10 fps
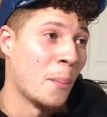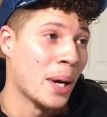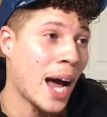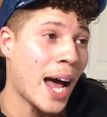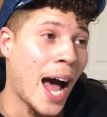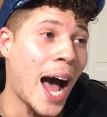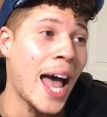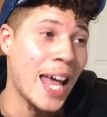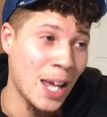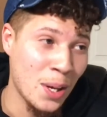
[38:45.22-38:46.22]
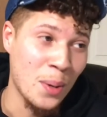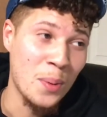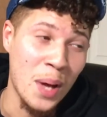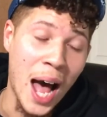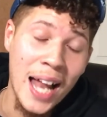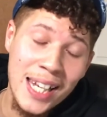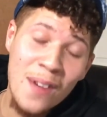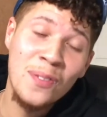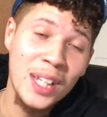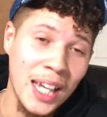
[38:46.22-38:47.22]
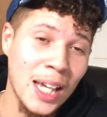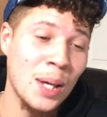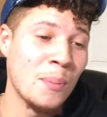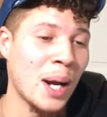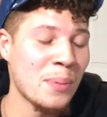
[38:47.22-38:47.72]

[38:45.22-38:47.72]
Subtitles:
but I am. I definitely am. But